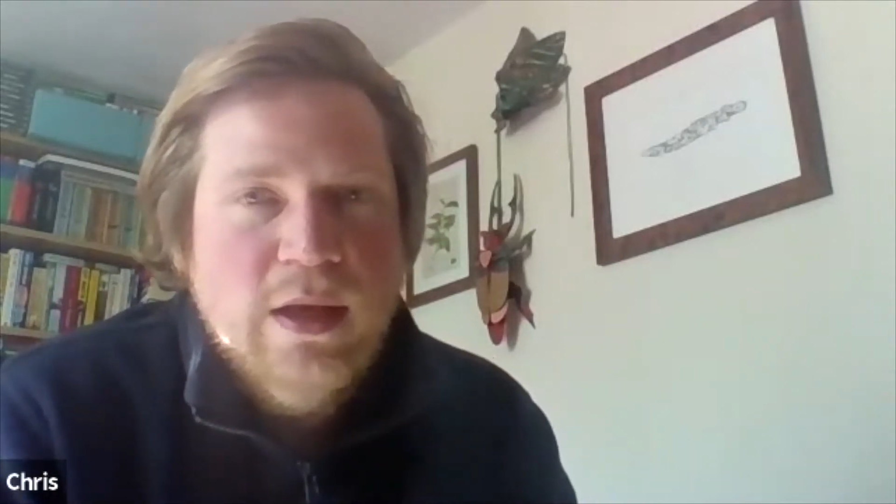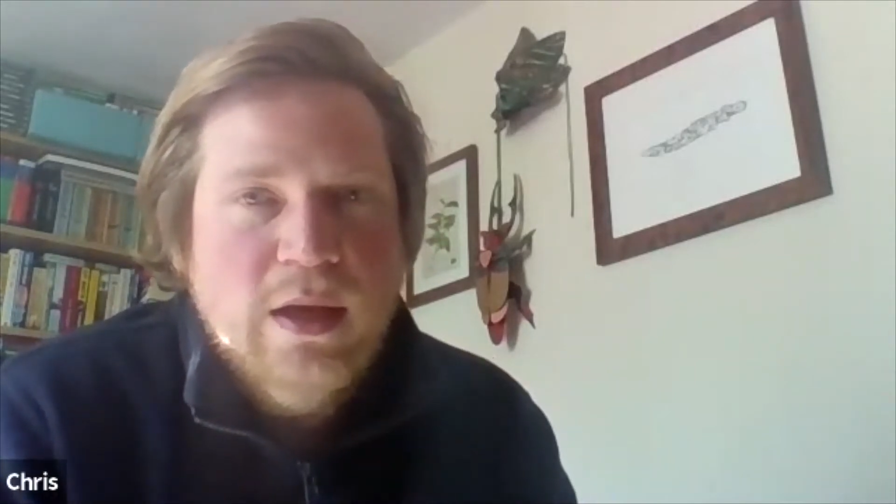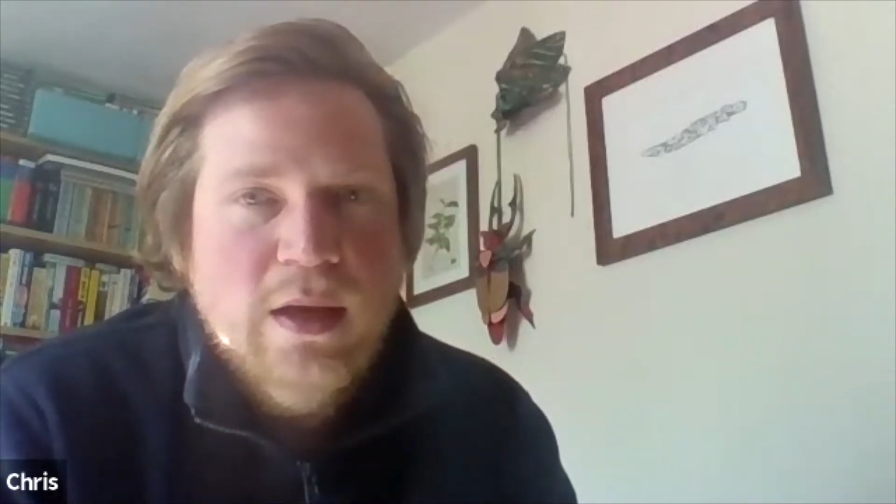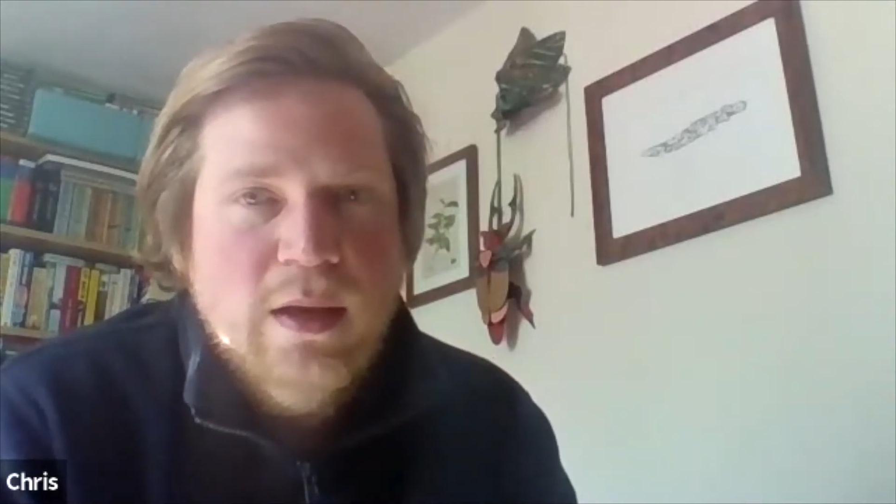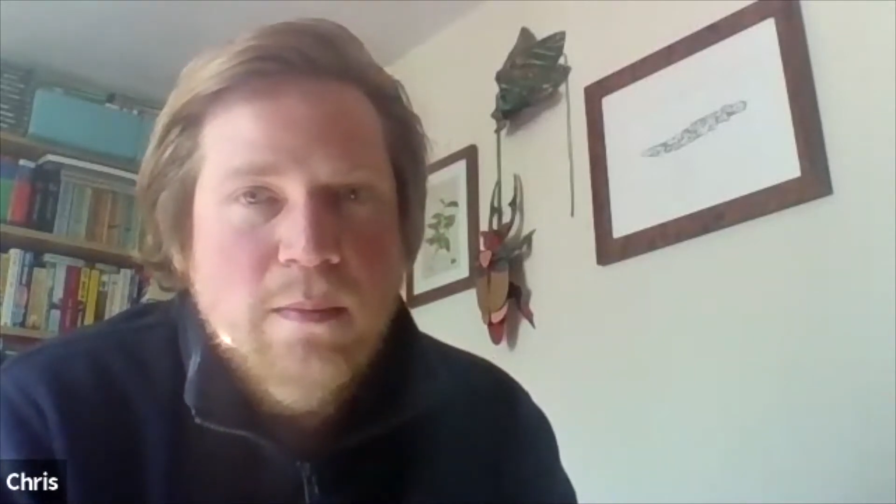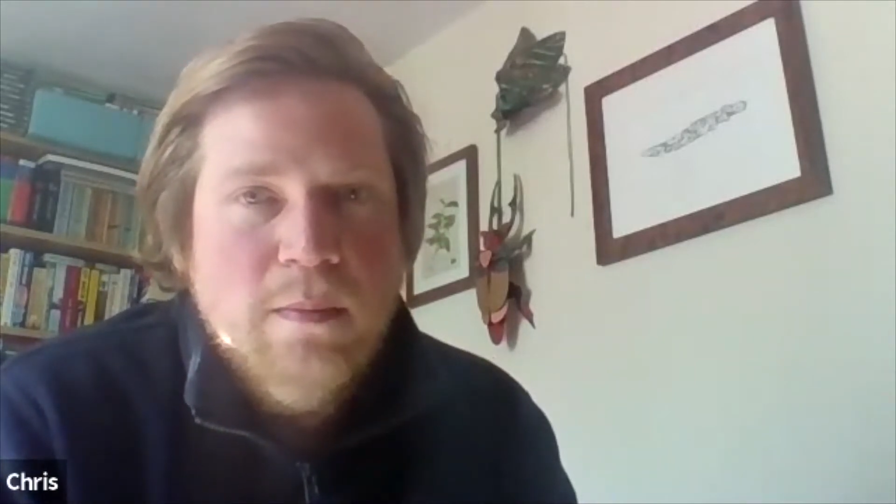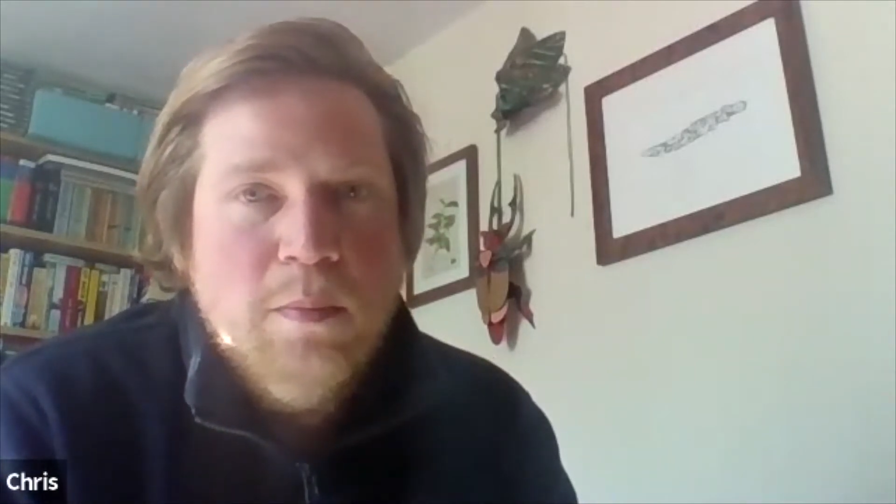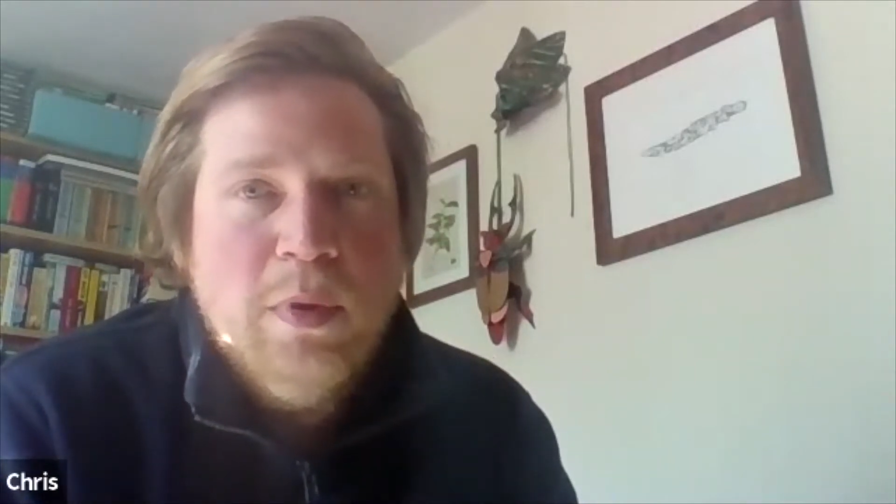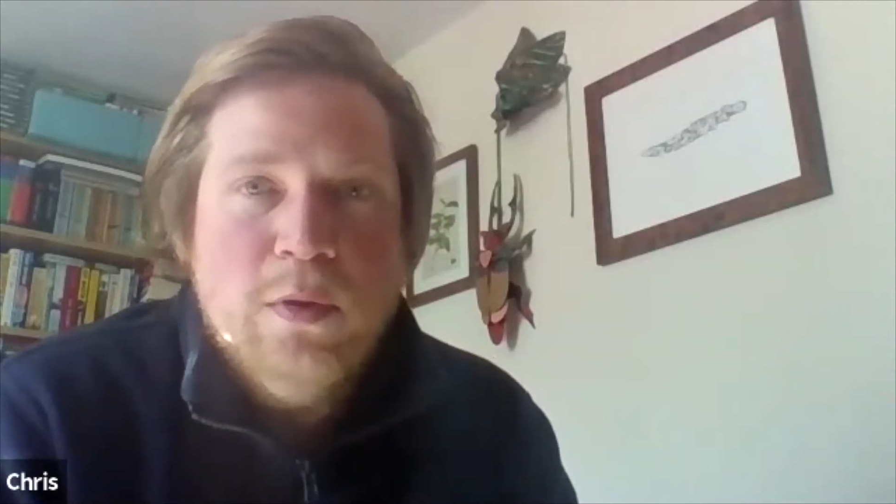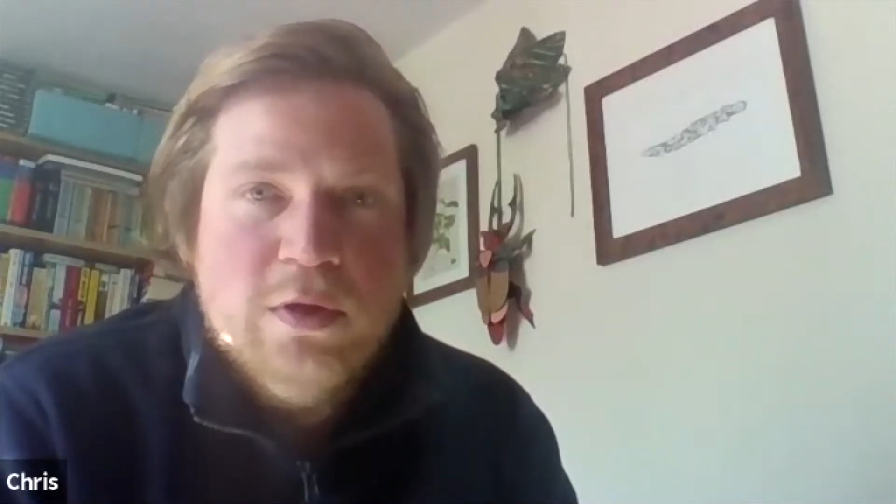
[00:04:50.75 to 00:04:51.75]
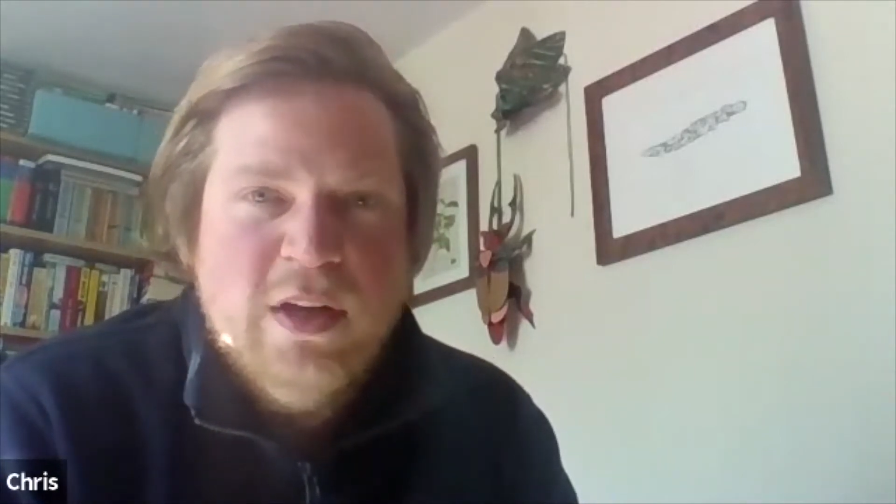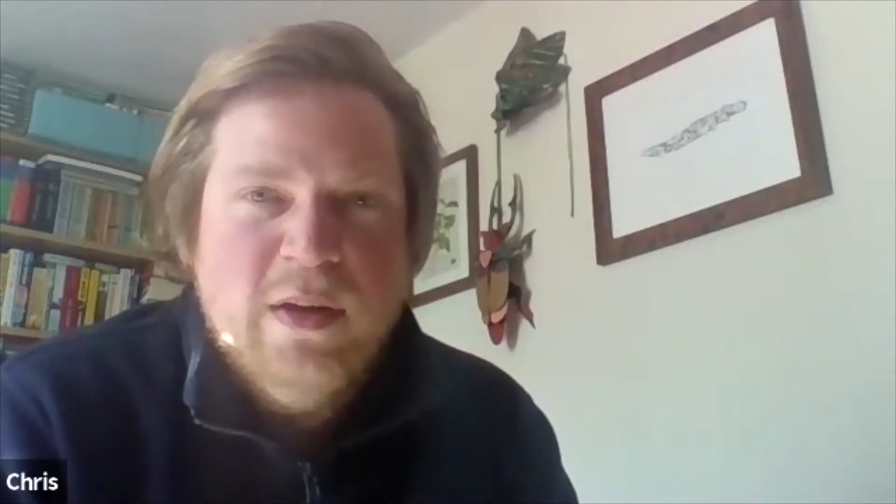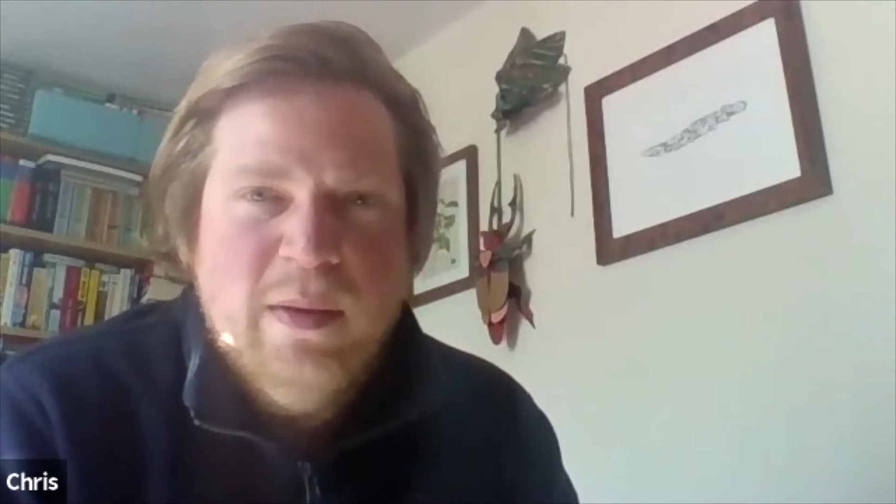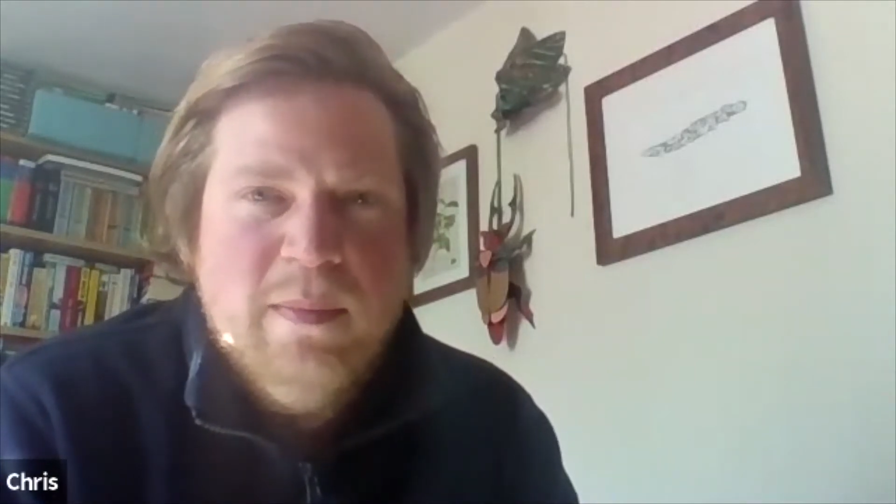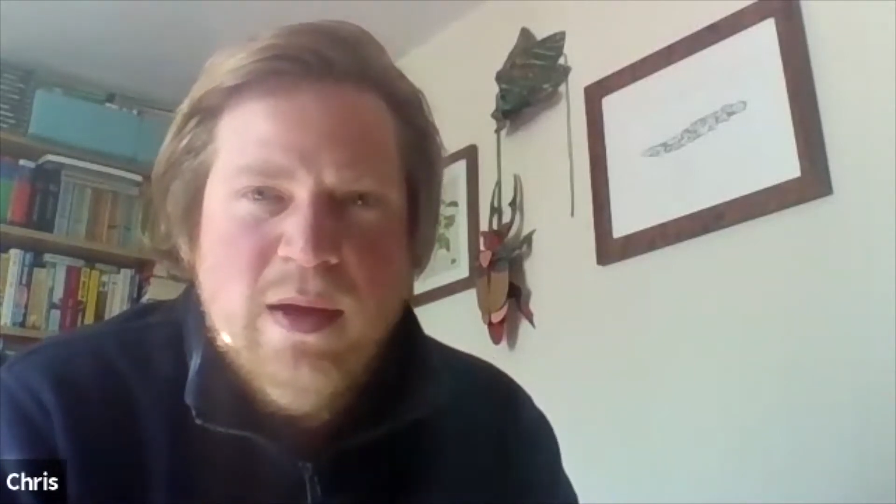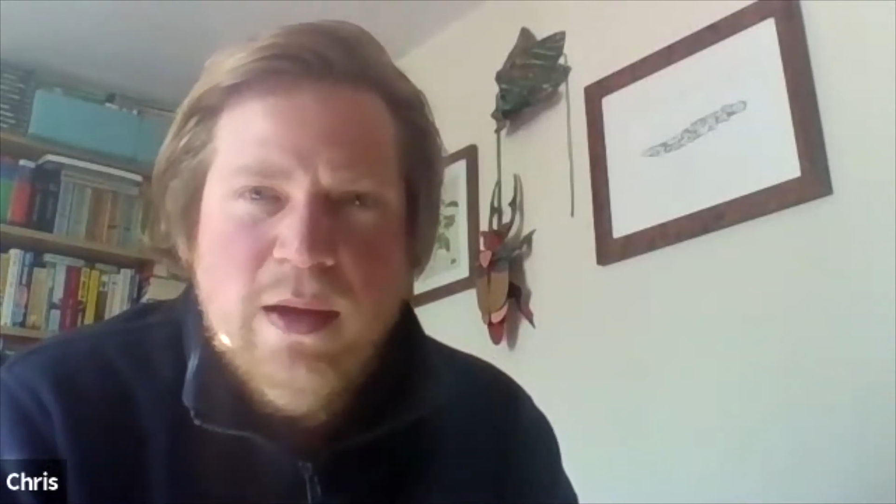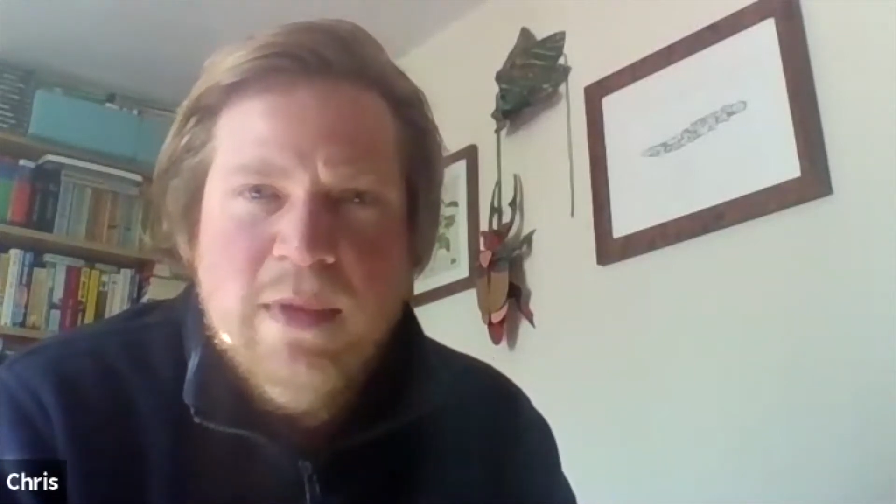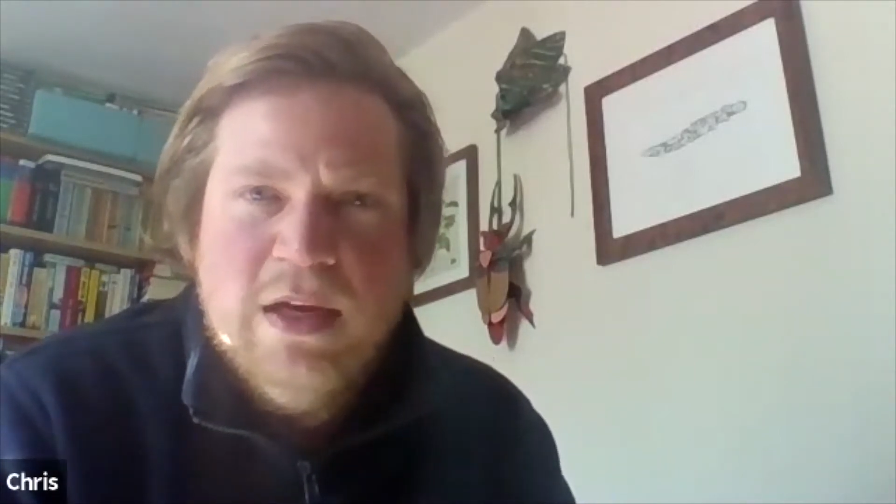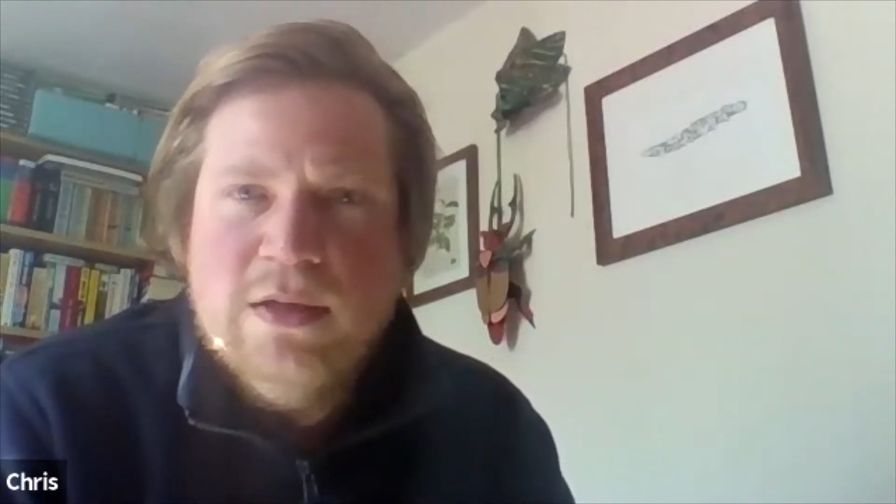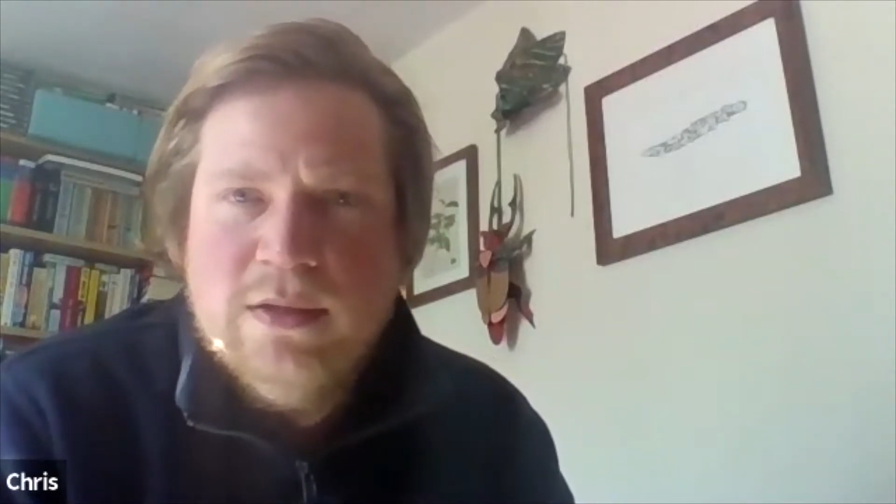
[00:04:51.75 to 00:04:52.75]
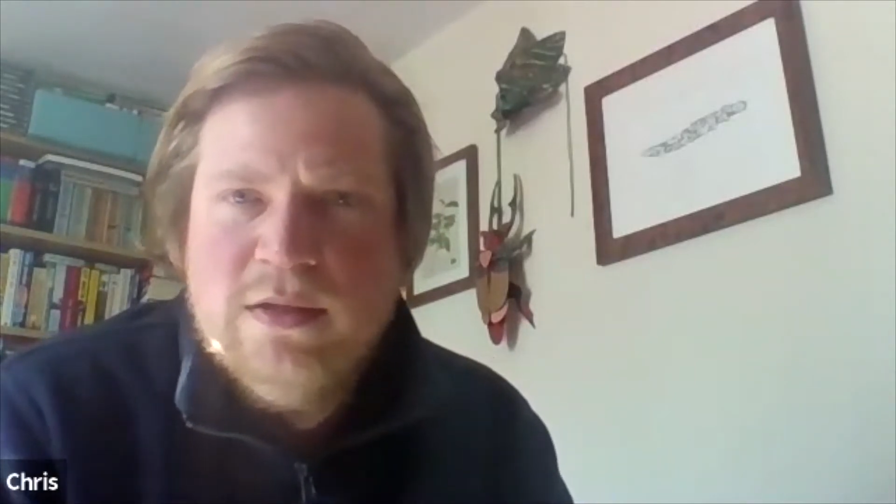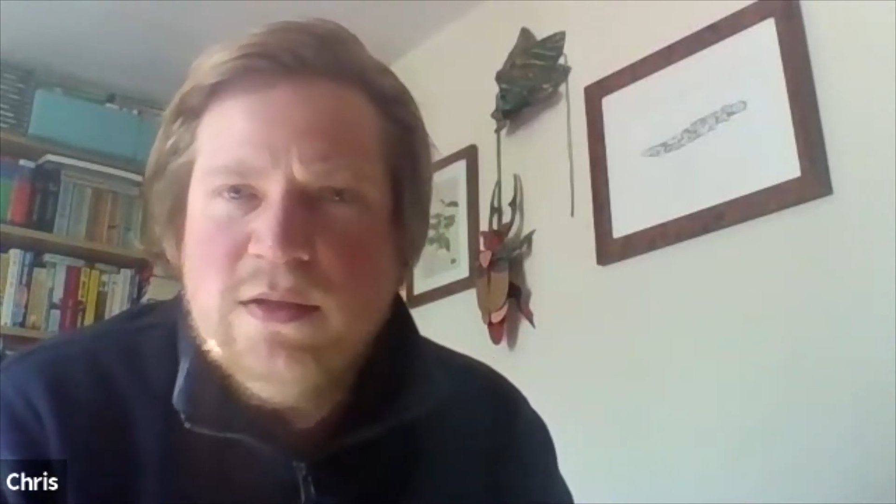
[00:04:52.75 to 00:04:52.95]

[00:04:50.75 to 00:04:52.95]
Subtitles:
But also it means